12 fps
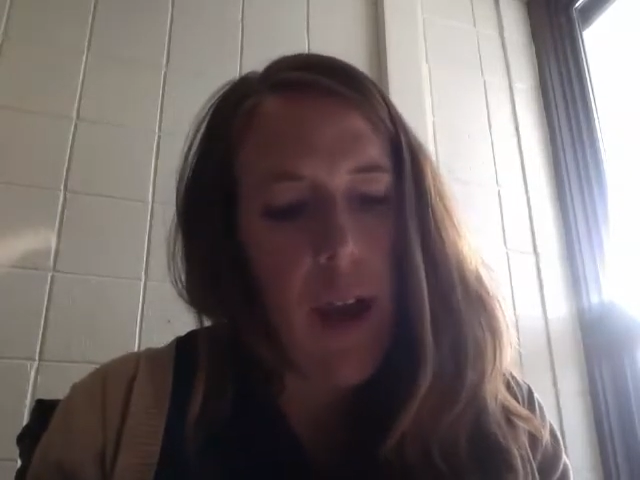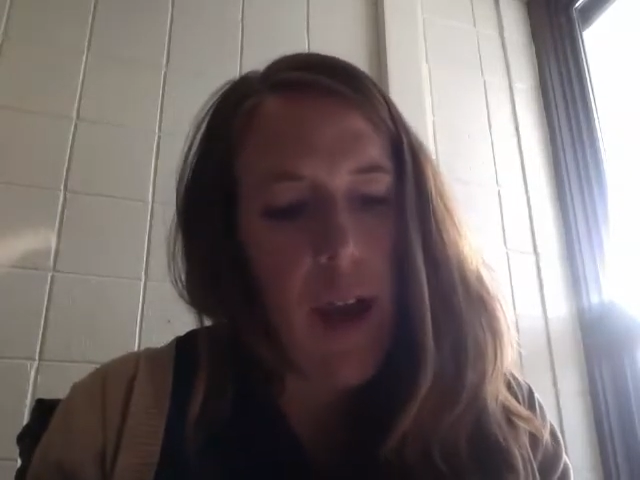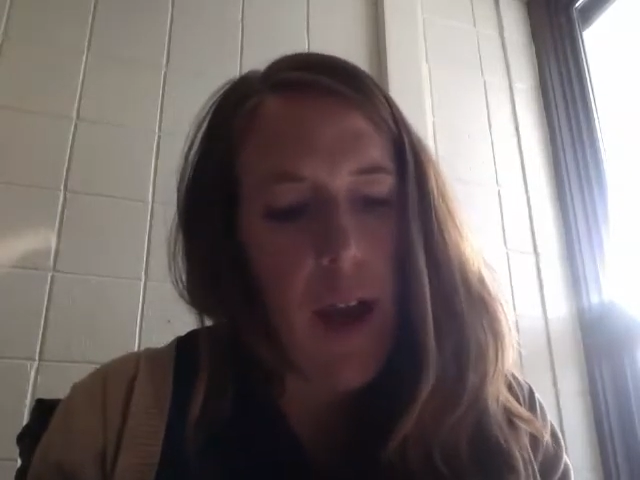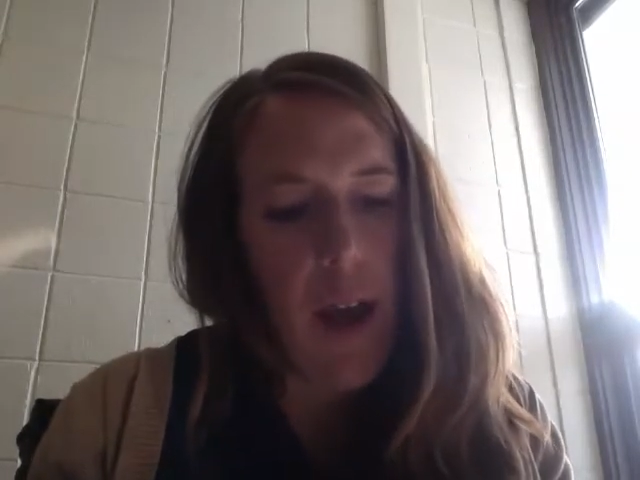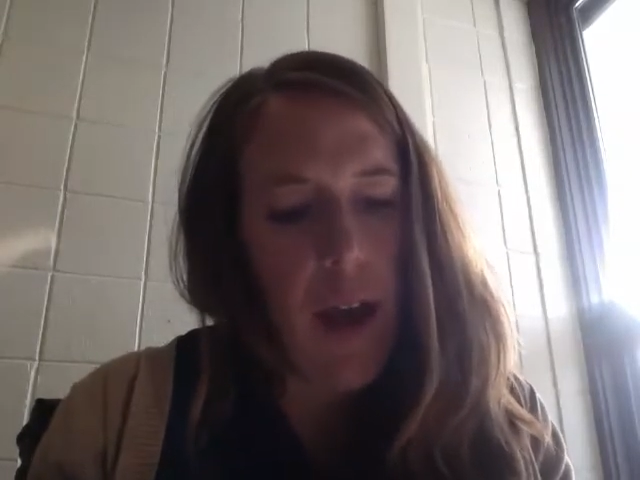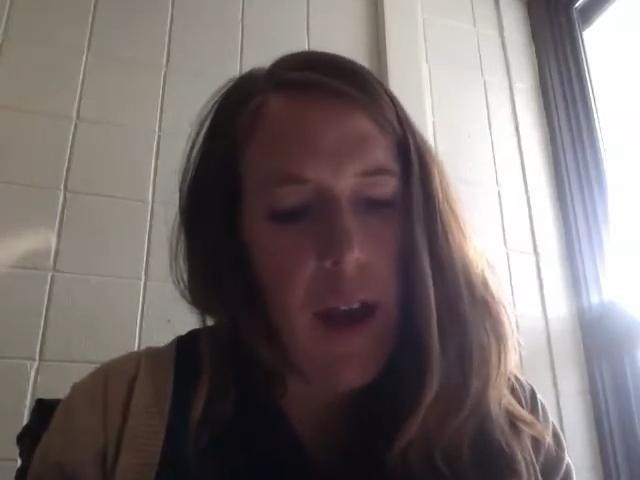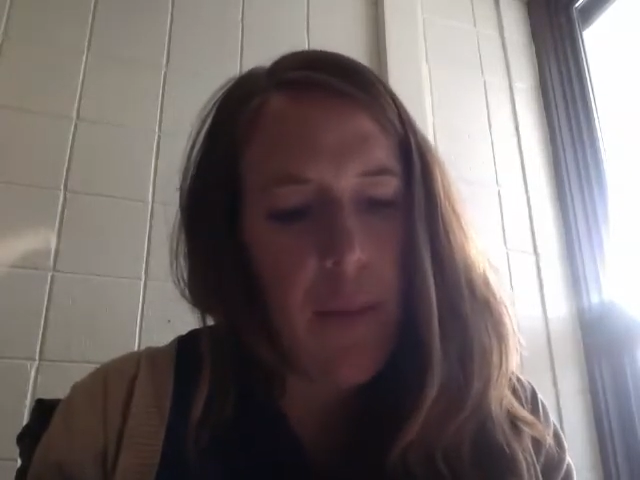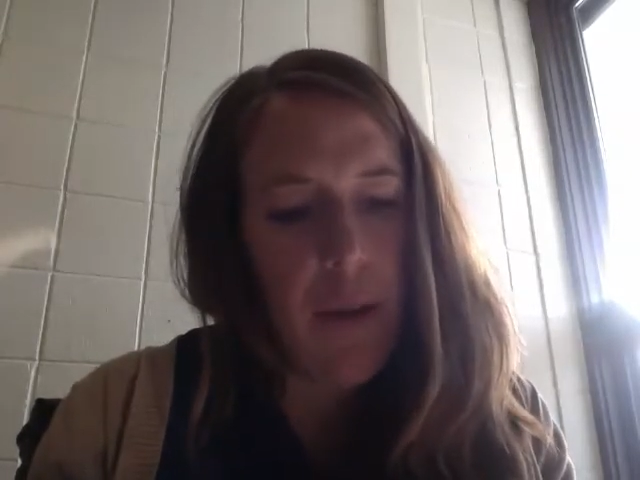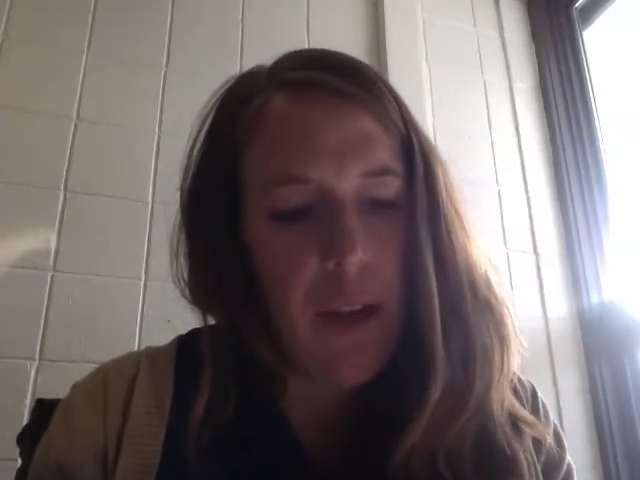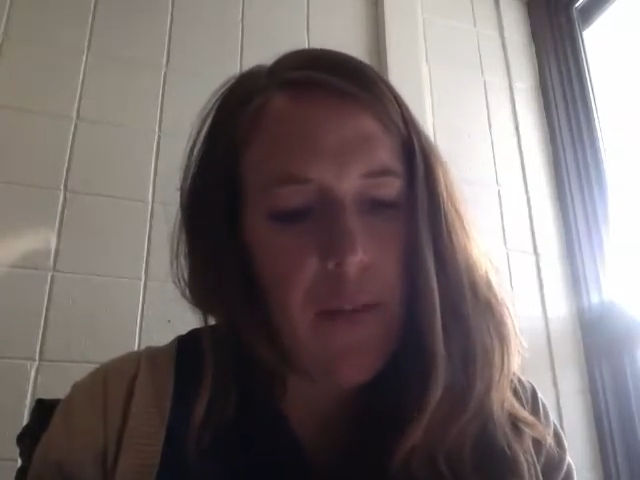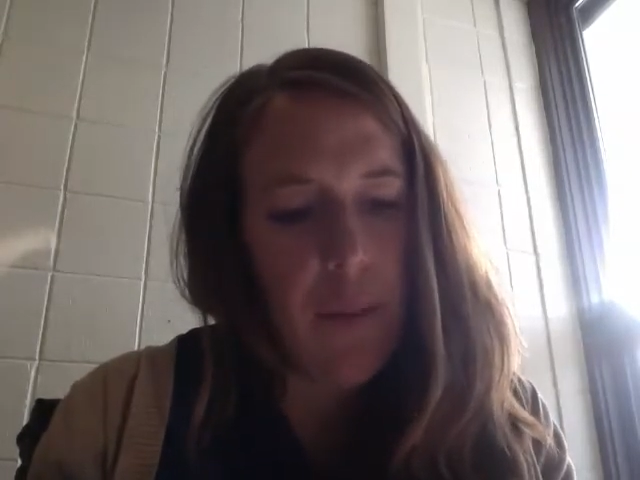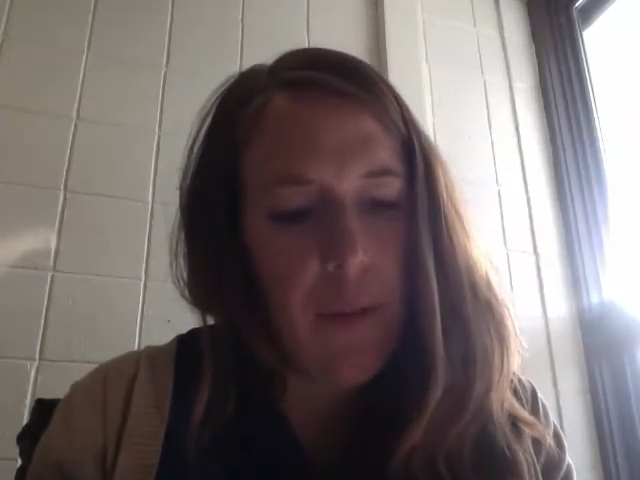And I'm going to
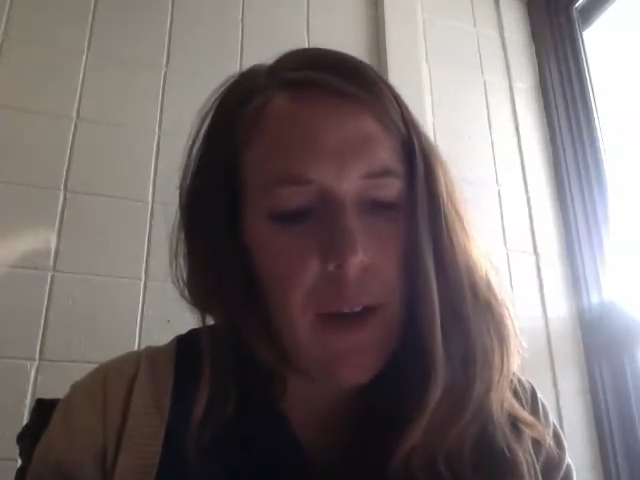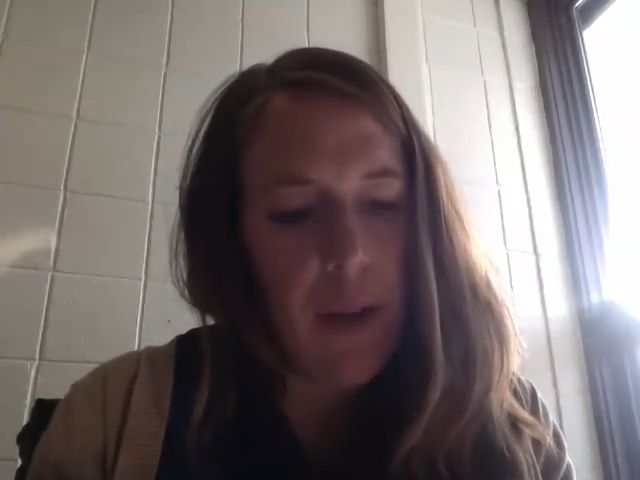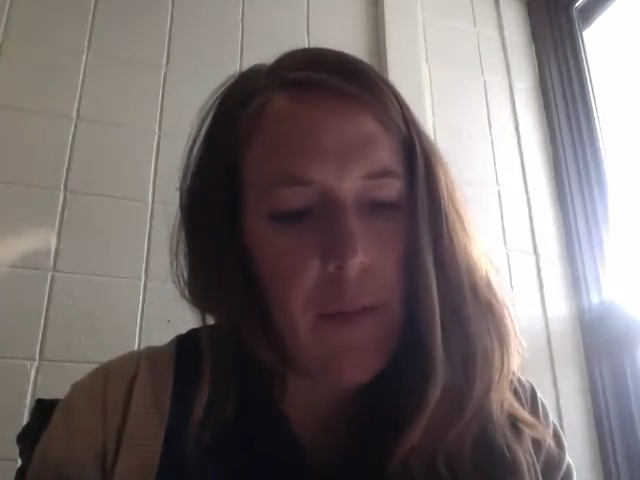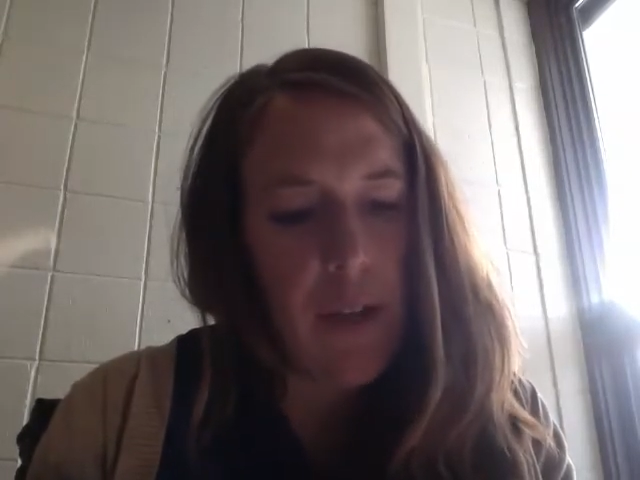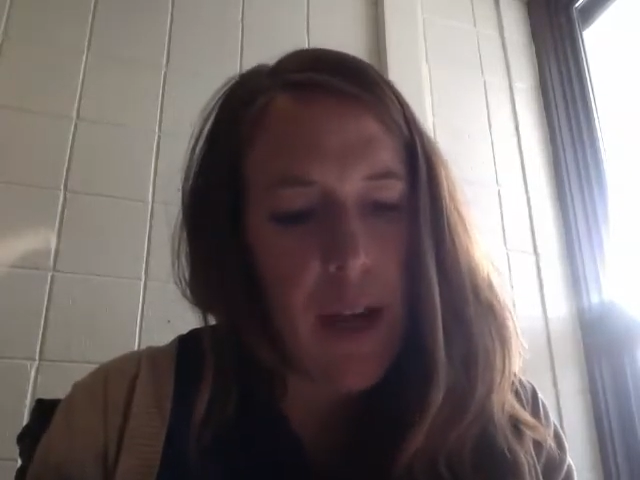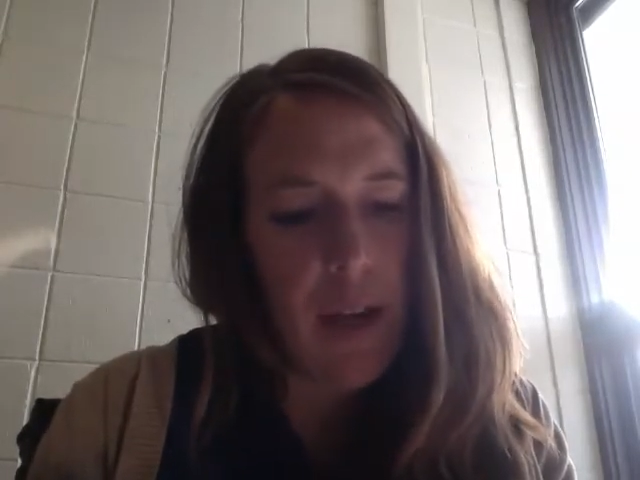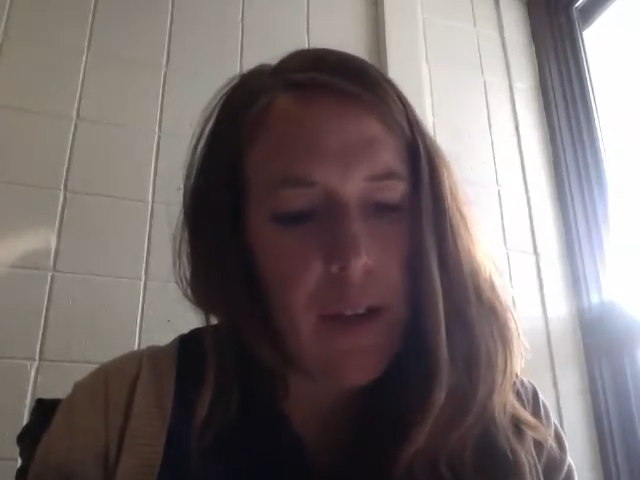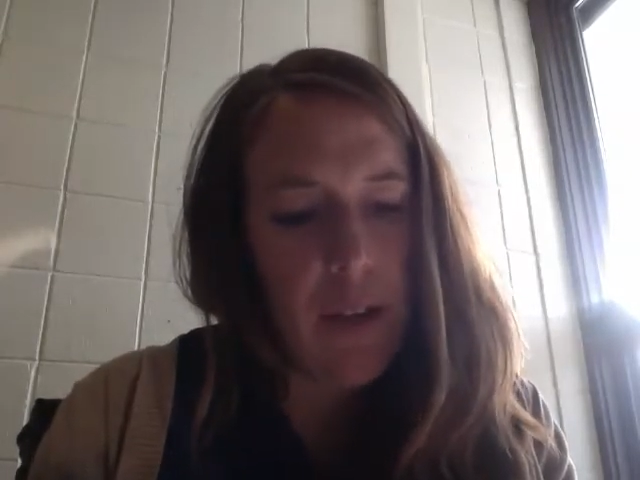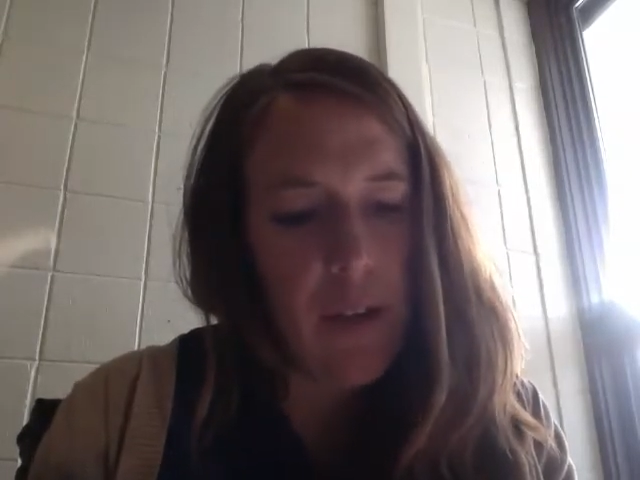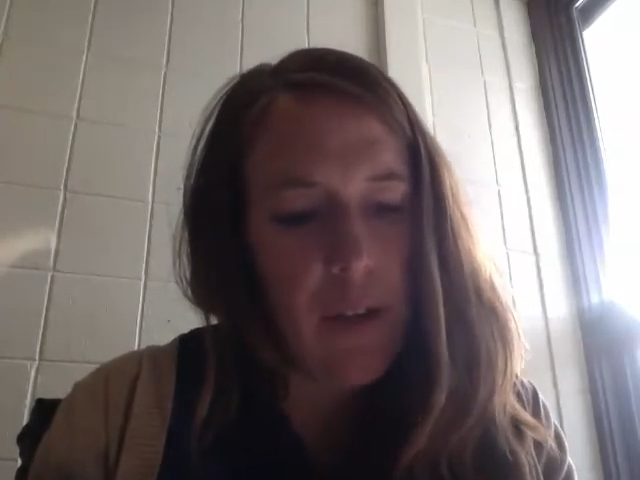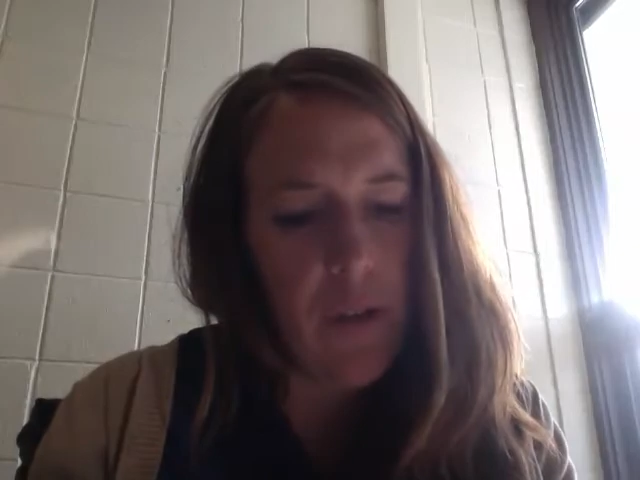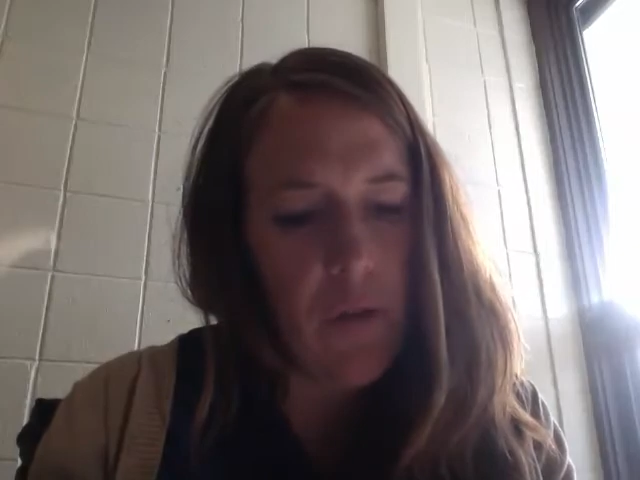give him a name tag
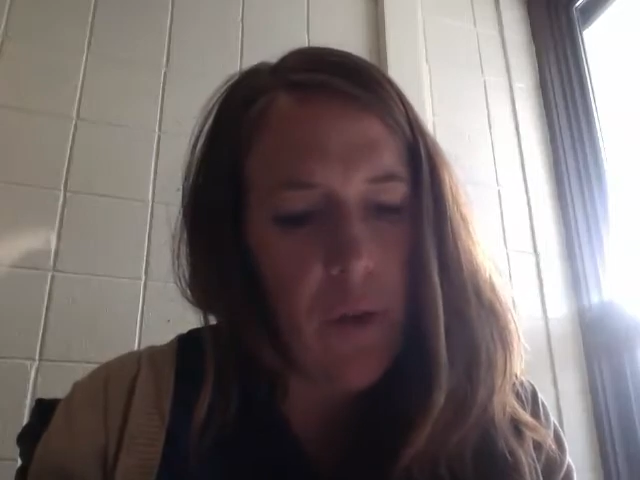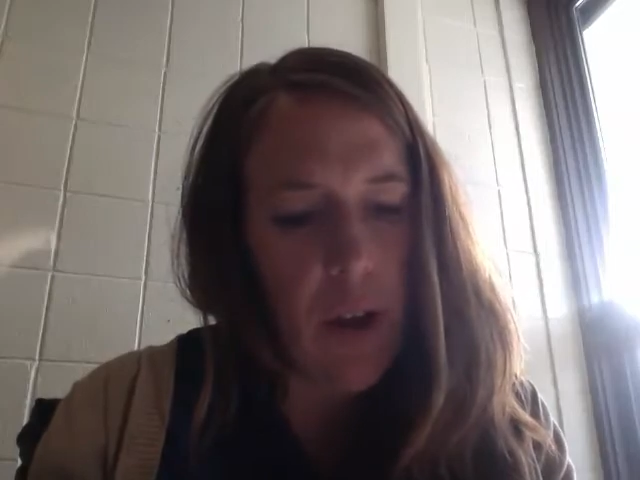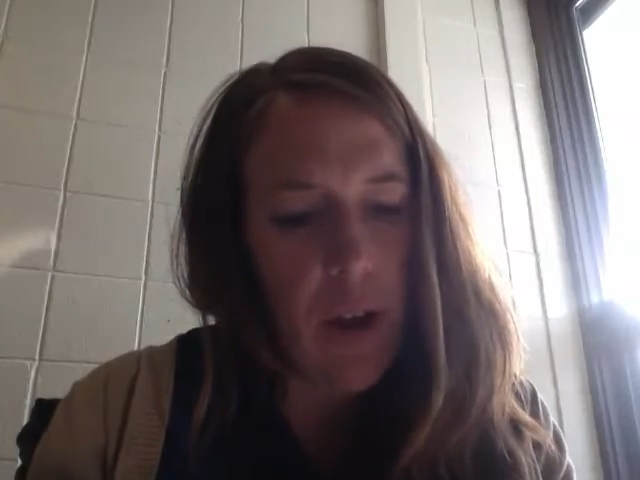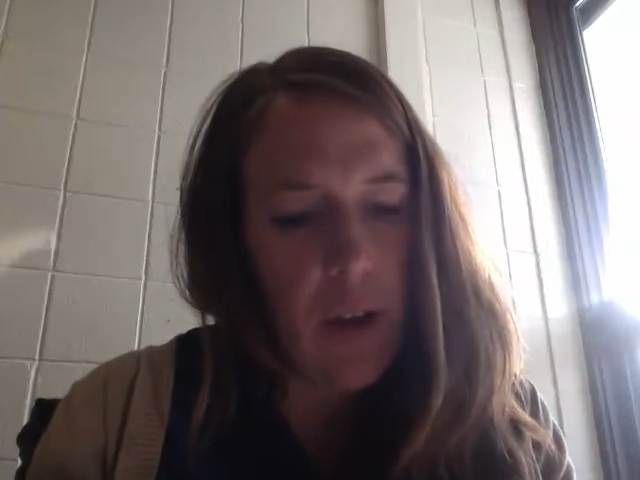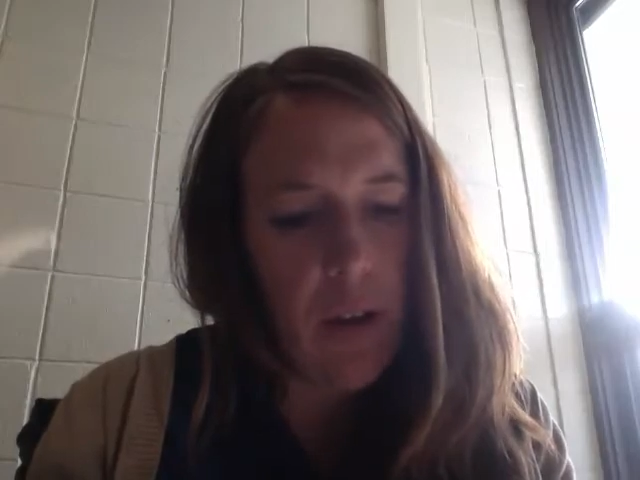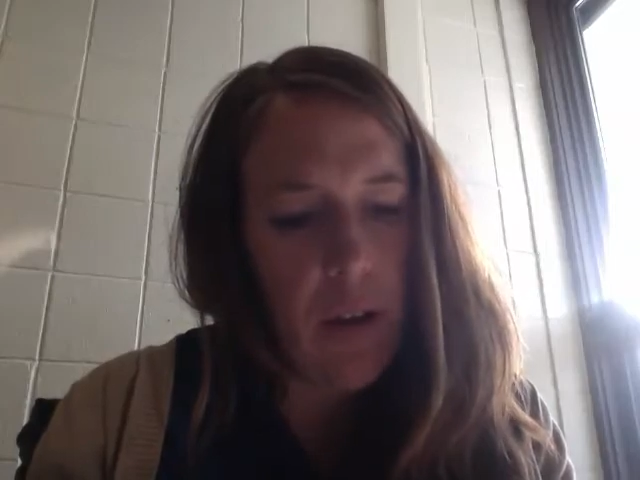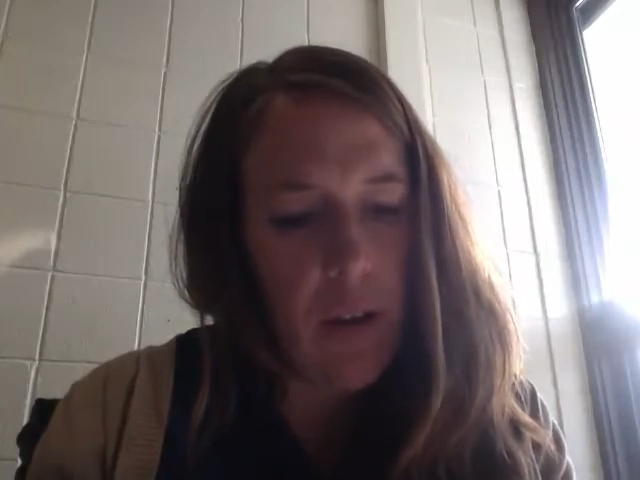that says Greg.